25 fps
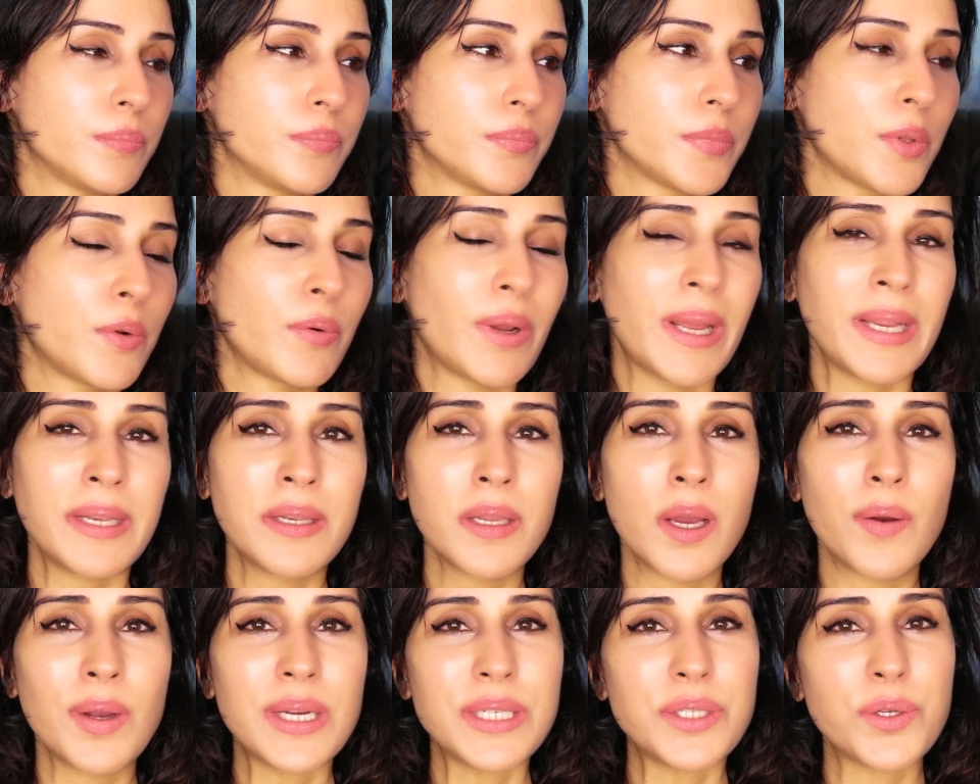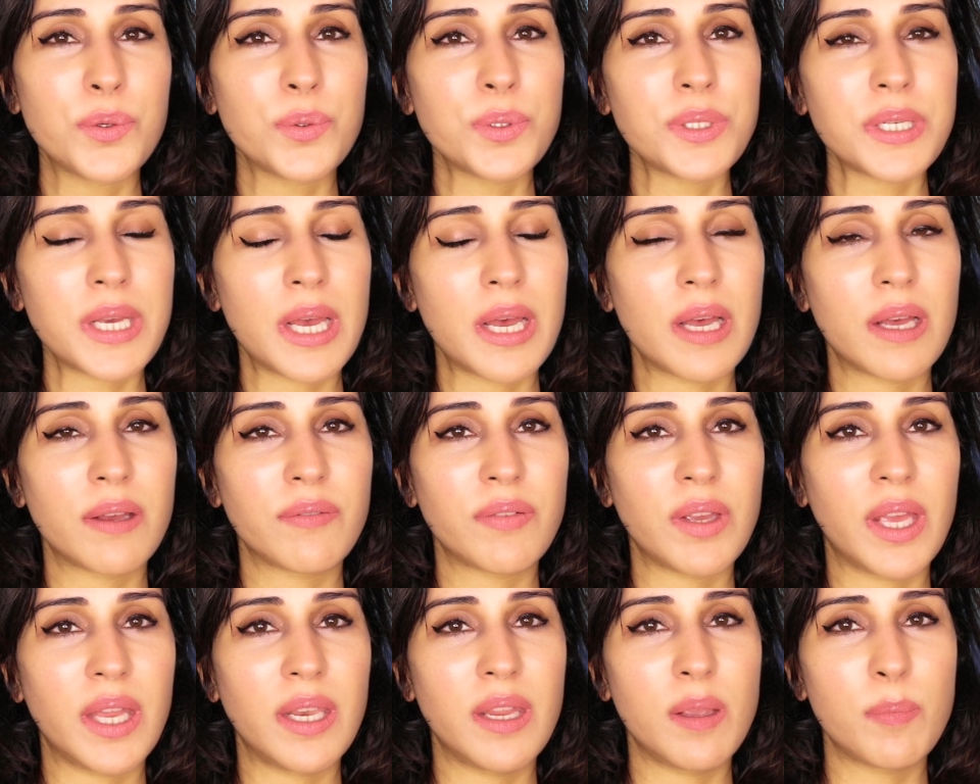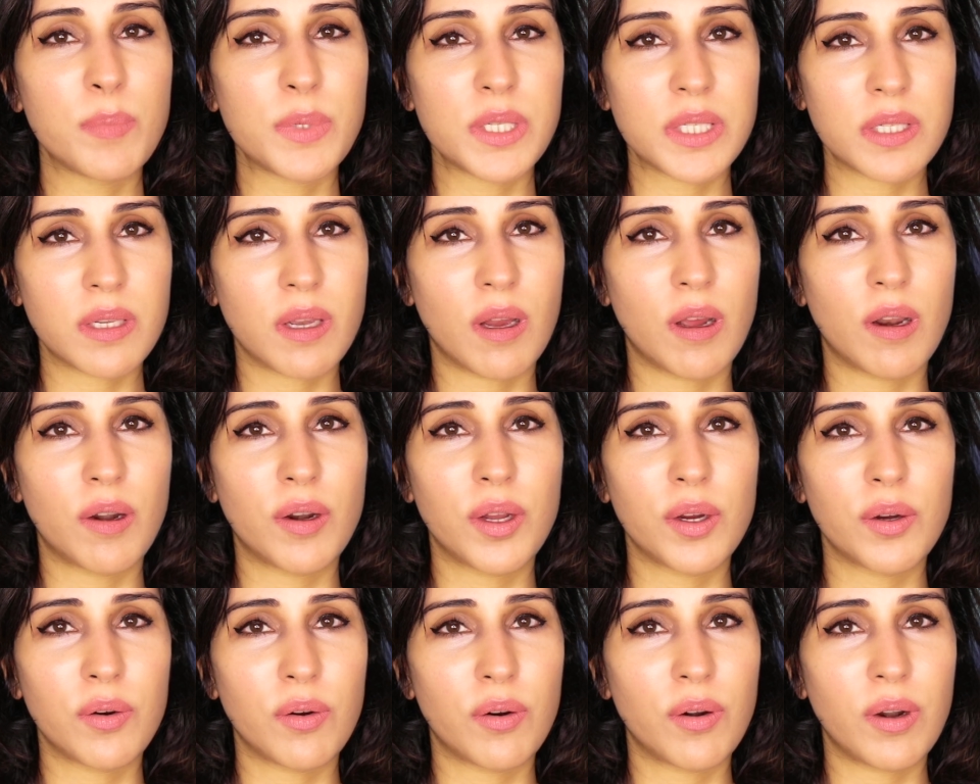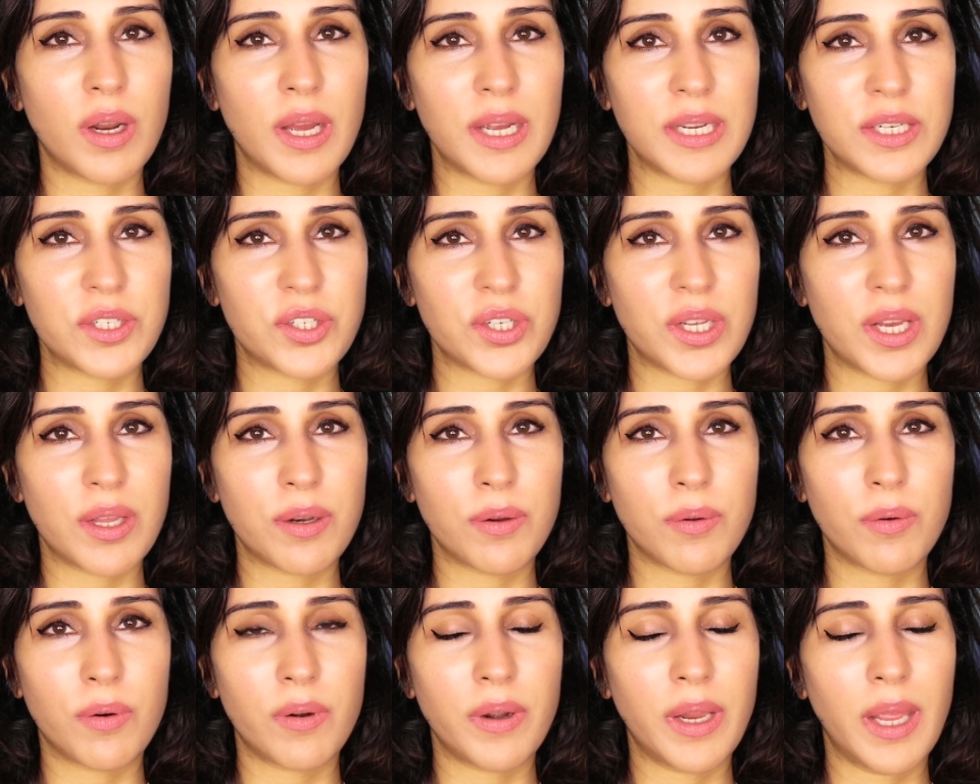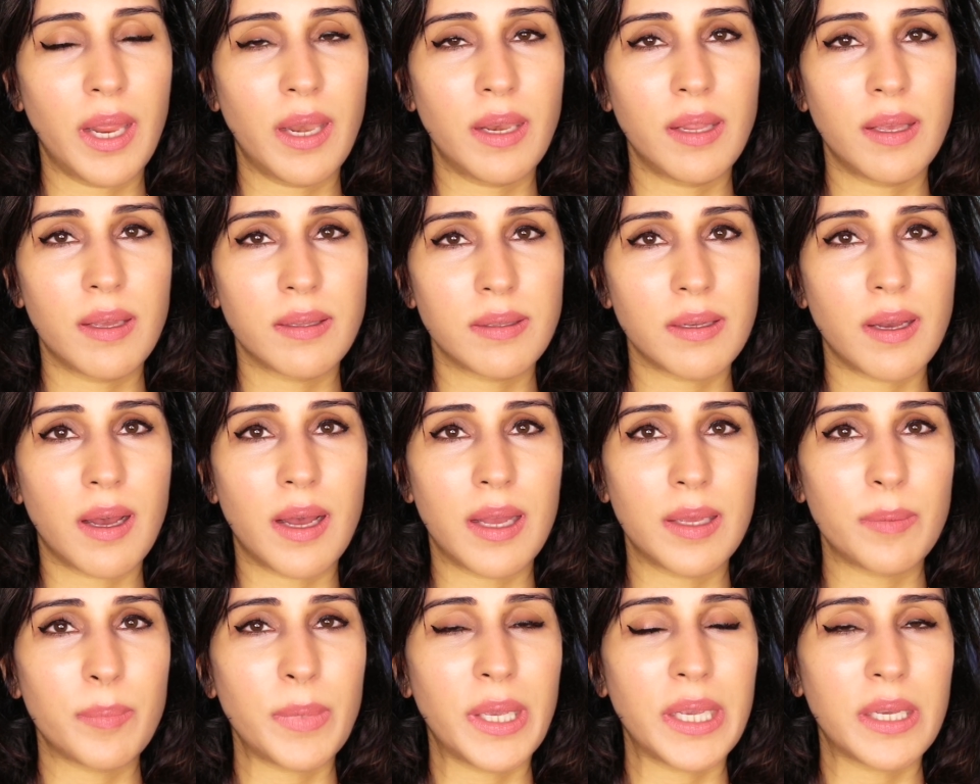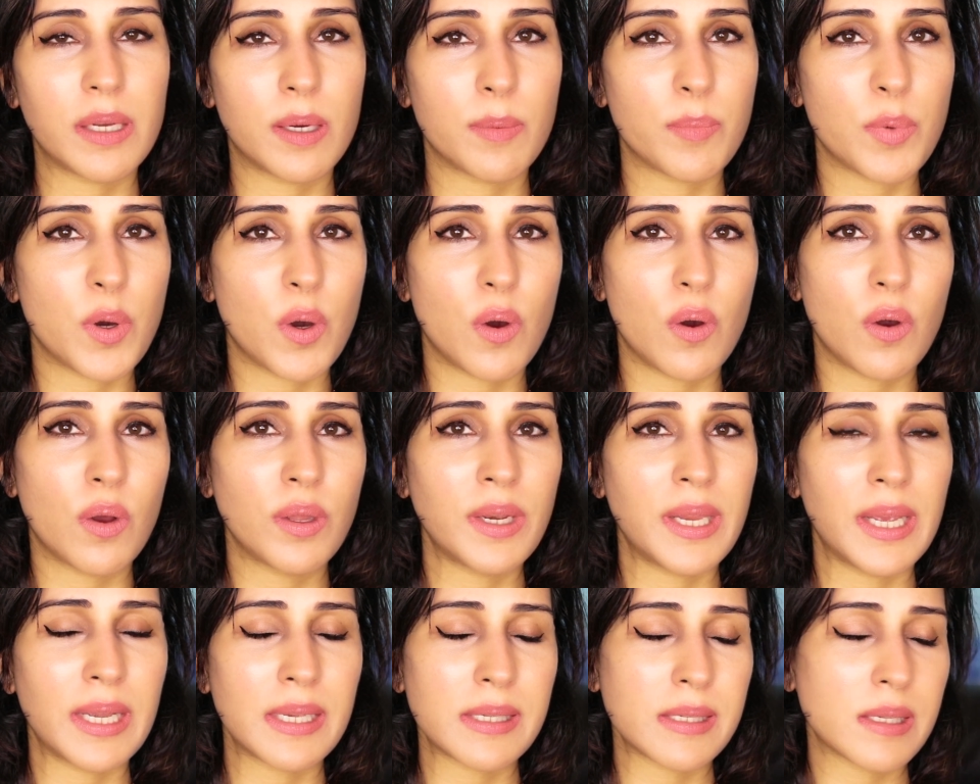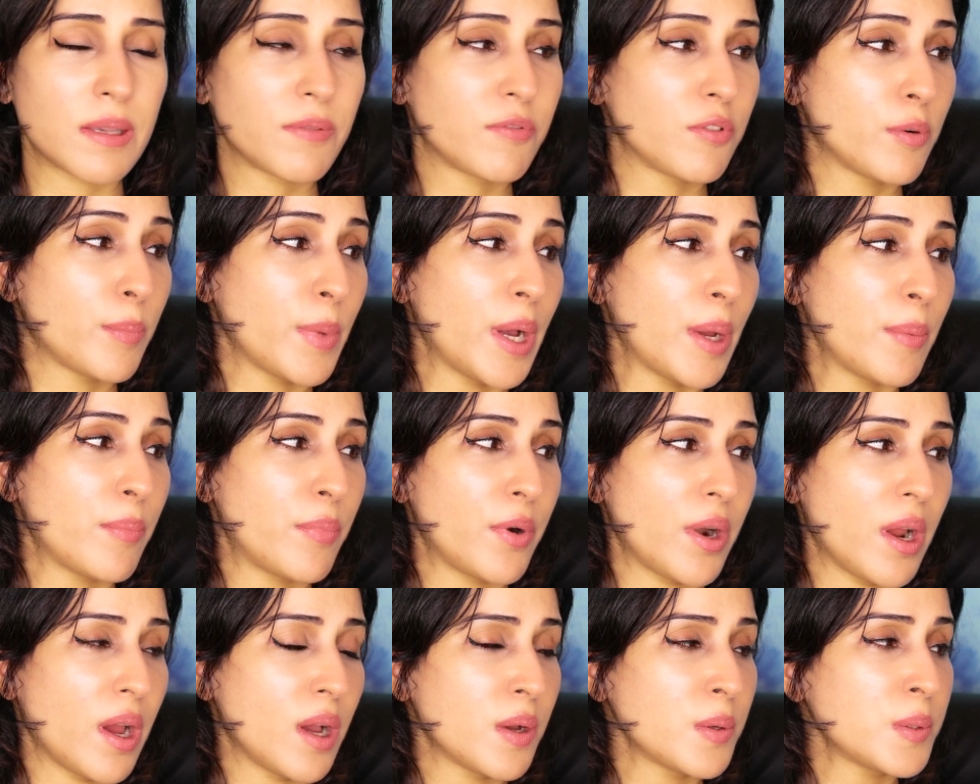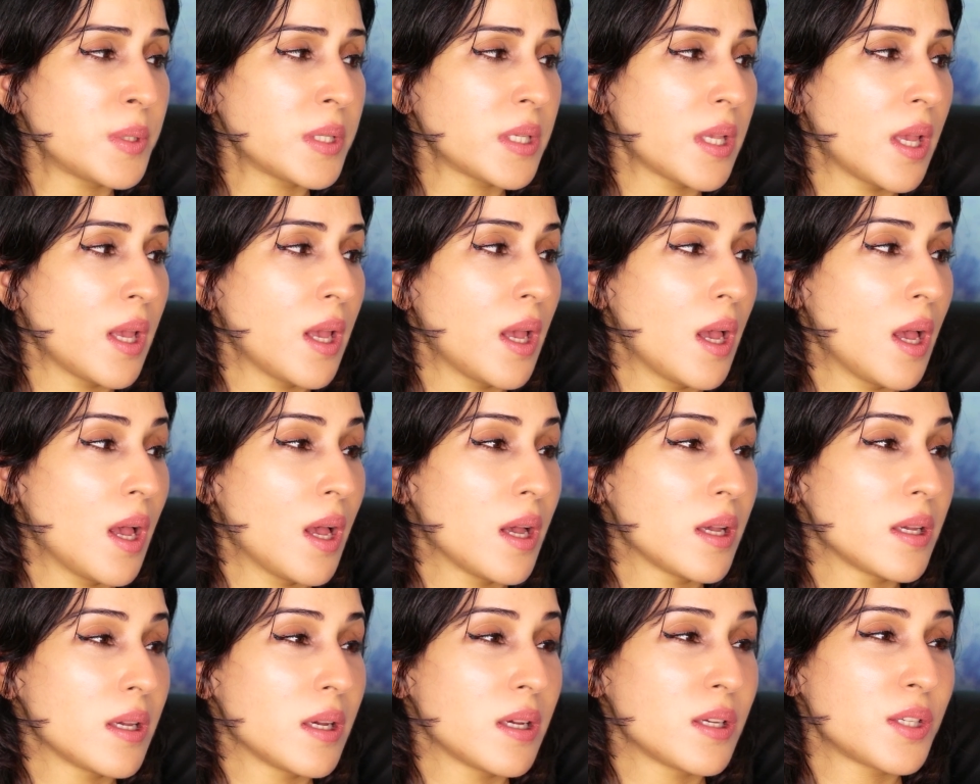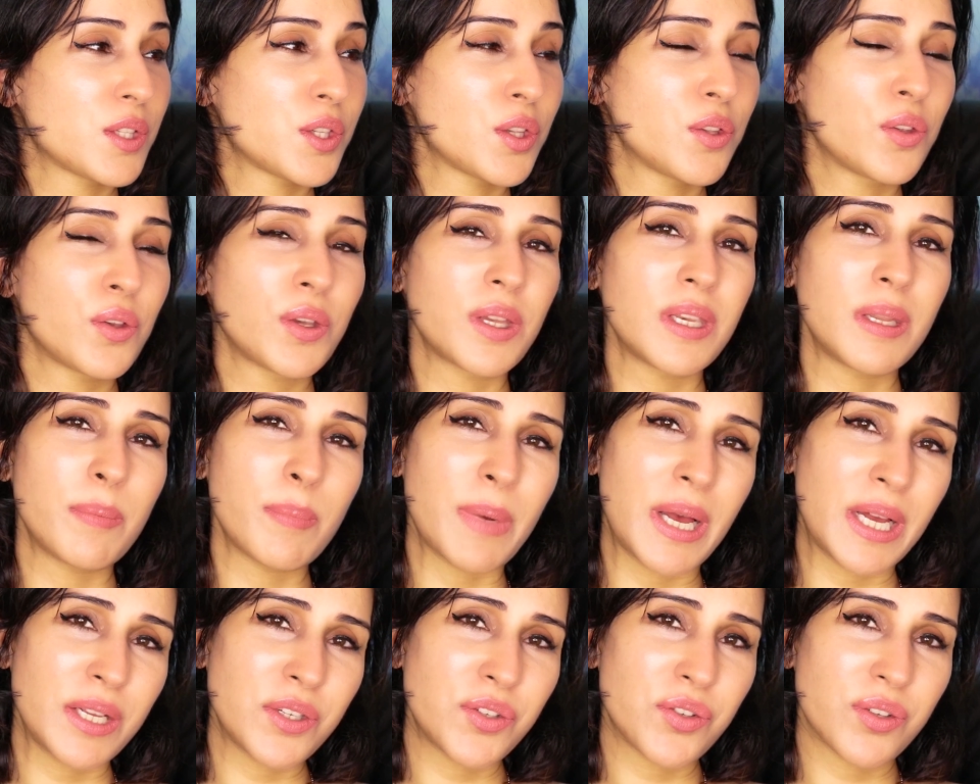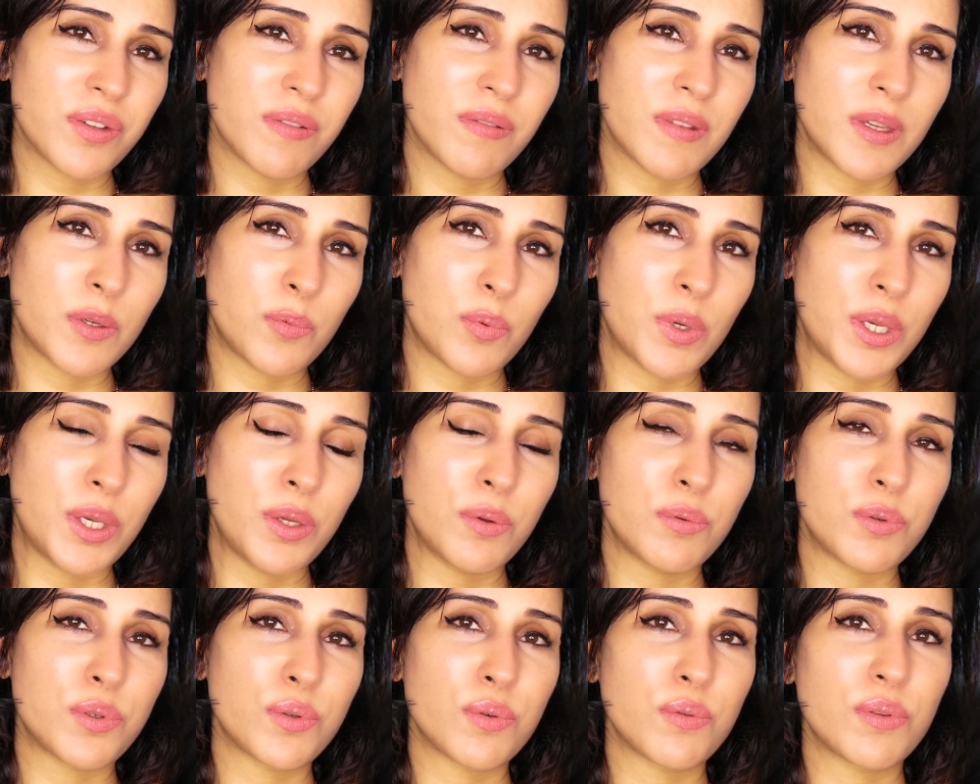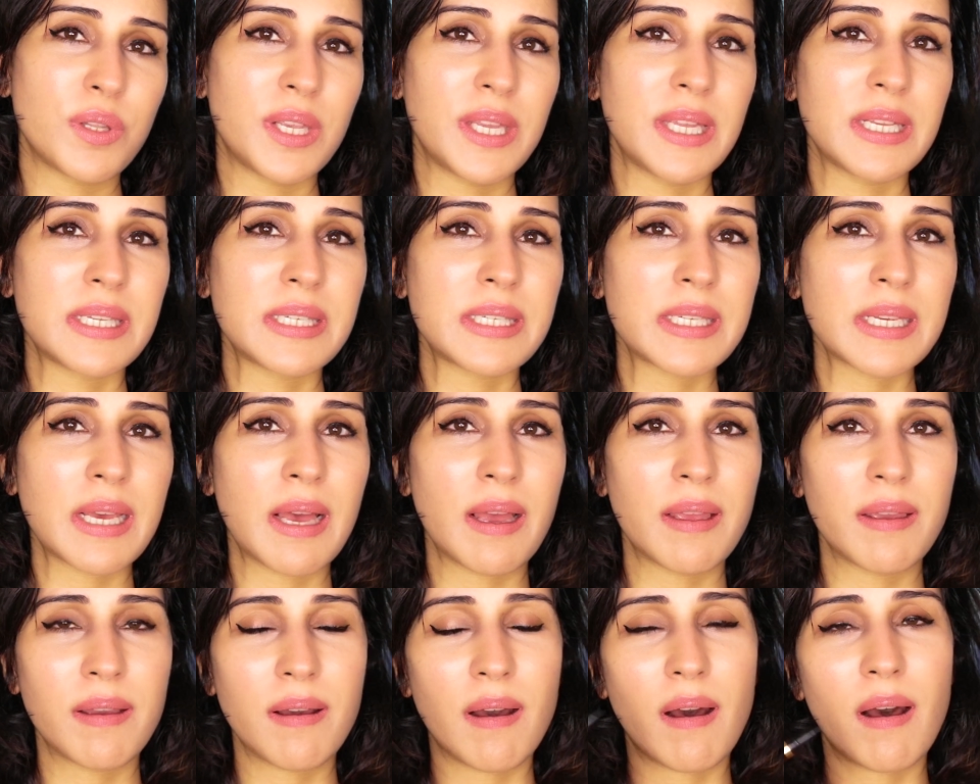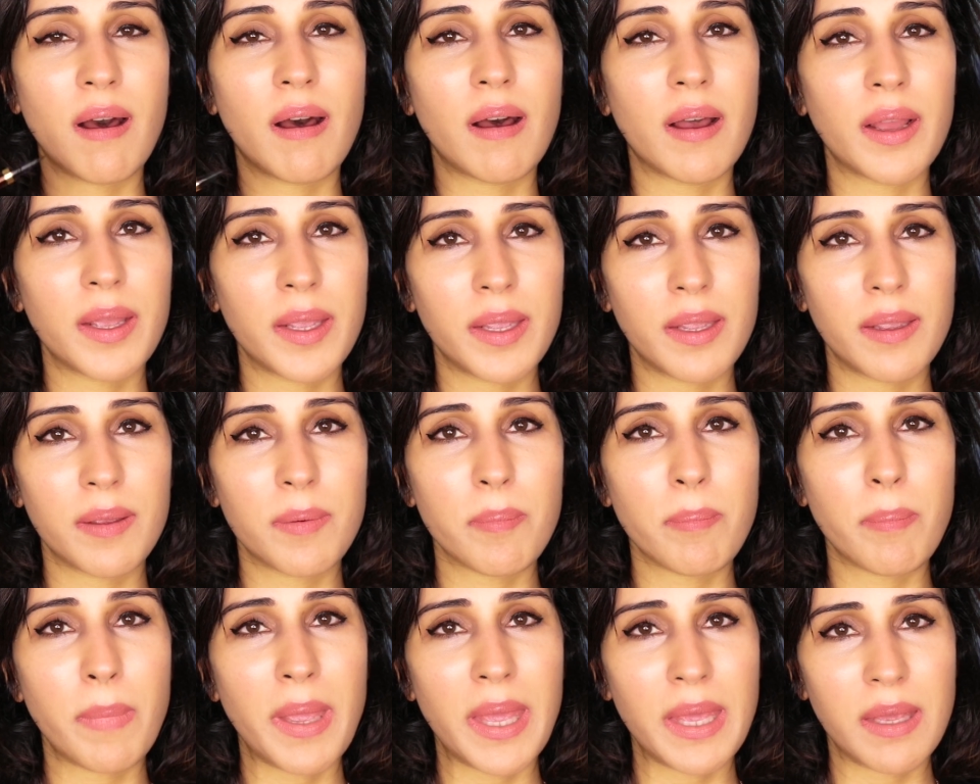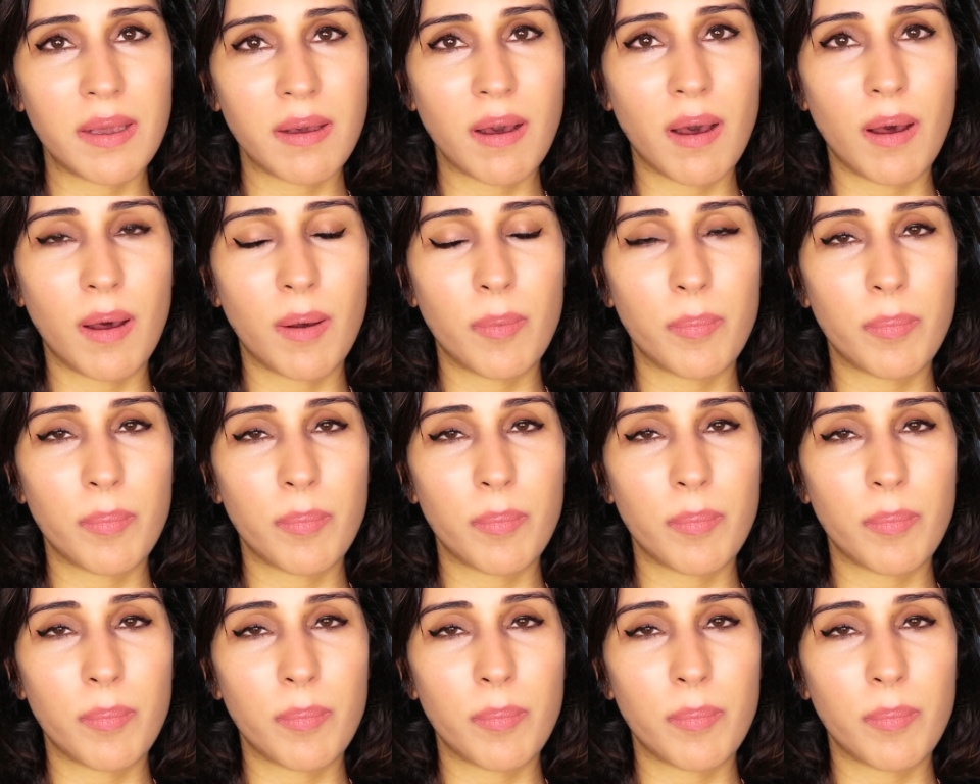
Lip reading: Right now I don't have any mascara or eyeshadow or any other eye makeup on except for my brows. So you can imagine that when you do the entire eye makeup